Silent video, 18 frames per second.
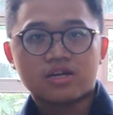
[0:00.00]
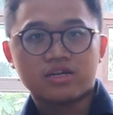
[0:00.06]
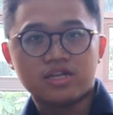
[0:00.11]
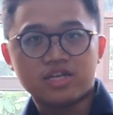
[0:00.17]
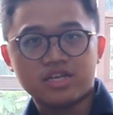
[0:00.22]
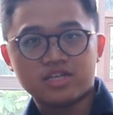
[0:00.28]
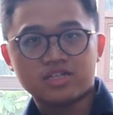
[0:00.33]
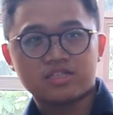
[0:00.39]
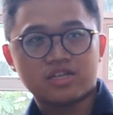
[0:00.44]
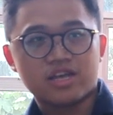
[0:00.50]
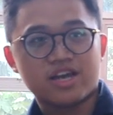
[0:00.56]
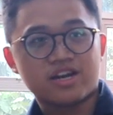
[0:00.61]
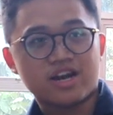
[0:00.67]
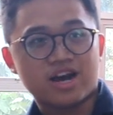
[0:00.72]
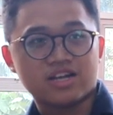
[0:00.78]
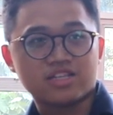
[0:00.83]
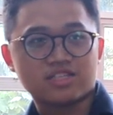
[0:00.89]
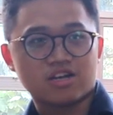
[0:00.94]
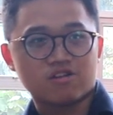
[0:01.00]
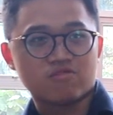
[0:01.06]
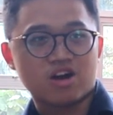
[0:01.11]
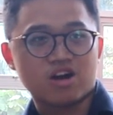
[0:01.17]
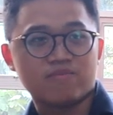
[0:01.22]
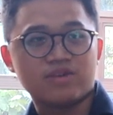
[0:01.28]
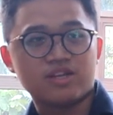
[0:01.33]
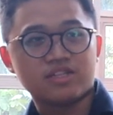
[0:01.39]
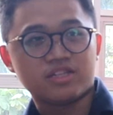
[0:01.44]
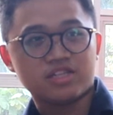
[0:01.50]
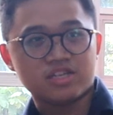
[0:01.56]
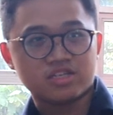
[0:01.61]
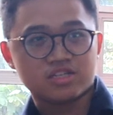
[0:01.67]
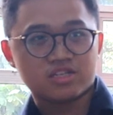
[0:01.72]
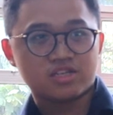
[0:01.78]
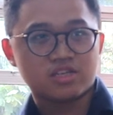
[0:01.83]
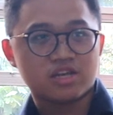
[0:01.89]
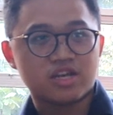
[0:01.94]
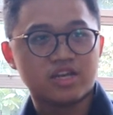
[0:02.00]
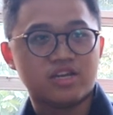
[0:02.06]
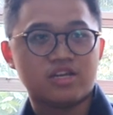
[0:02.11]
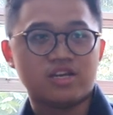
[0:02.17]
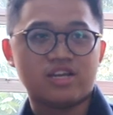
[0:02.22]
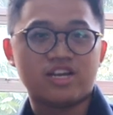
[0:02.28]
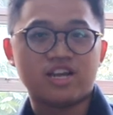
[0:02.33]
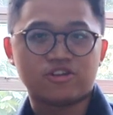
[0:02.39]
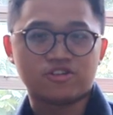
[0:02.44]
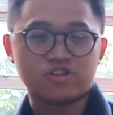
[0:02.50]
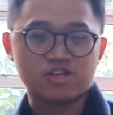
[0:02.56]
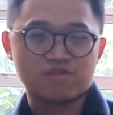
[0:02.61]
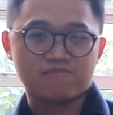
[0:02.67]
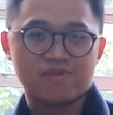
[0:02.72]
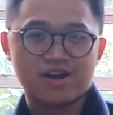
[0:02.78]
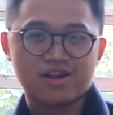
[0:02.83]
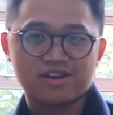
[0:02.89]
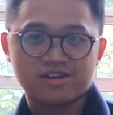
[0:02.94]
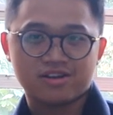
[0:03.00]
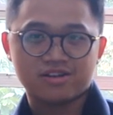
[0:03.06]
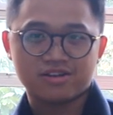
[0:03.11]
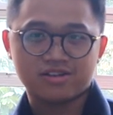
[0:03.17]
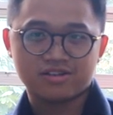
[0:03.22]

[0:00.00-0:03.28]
These enhance our abilities in electrical parts.